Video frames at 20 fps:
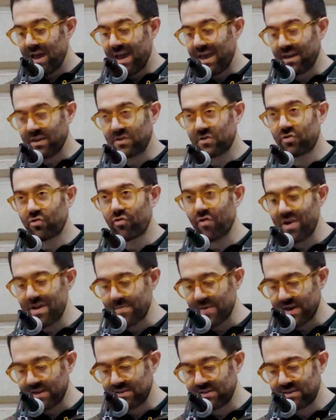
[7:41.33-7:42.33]

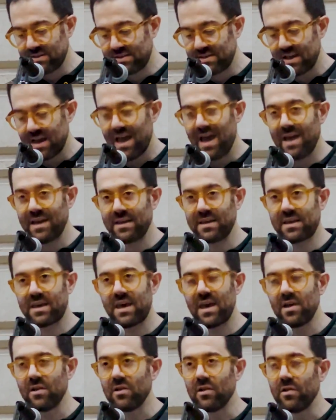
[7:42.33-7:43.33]
extremists and
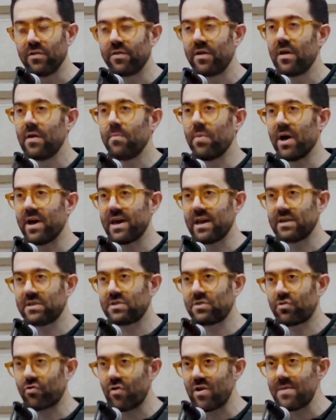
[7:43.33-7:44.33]
killed by
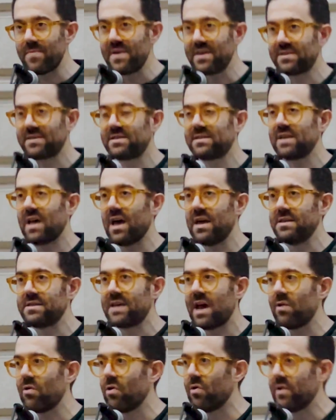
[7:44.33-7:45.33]
extremists and
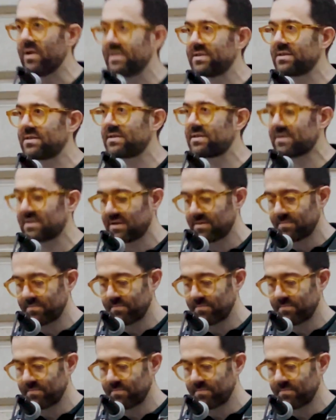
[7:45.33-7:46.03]
terrorists.